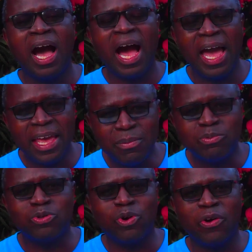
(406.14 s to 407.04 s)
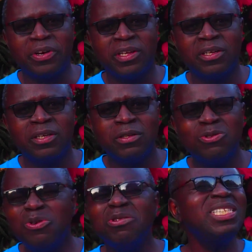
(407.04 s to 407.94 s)
I am sorry.
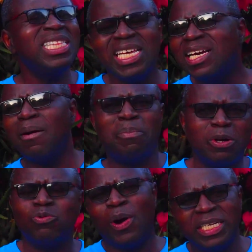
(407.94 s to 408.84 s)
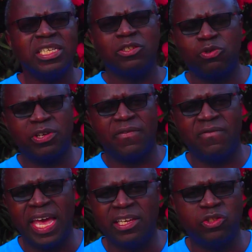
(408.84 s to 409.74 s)
Don't think about wanting to
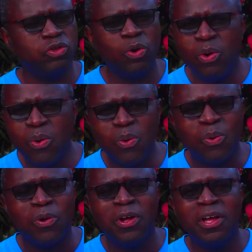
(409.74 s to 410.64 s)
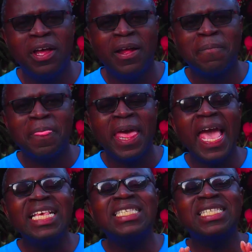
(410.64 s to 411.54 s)
revenge. No.
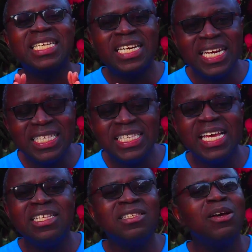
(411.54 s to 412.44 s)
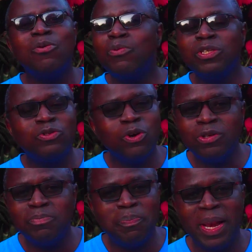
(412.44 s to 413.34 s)
As Christians, we
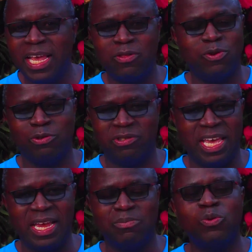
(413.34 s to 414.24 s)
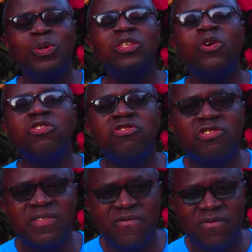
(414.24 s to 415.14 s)
don't play those games. We don't
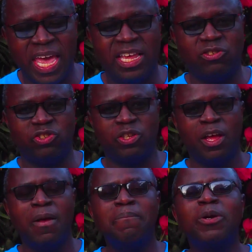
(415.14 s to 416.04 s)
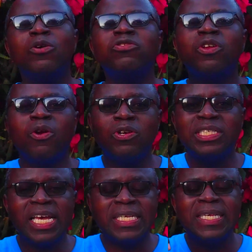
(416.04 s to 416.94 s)
revenge. Because the Lord
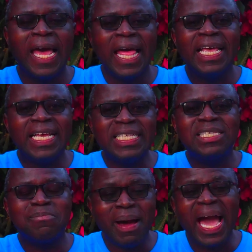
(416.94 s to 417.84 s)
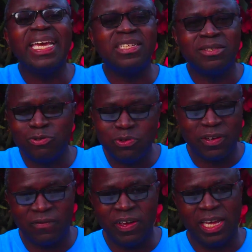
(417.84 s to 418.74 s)
says, it's mine to
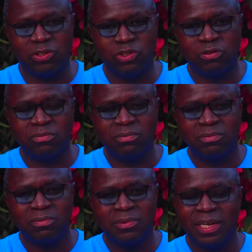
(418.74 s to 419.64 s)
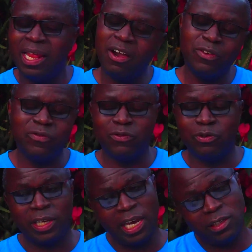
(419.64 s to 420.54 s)
revenge. Now, if you
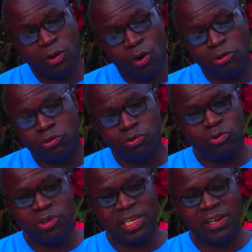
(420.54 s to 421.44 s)
get God to do the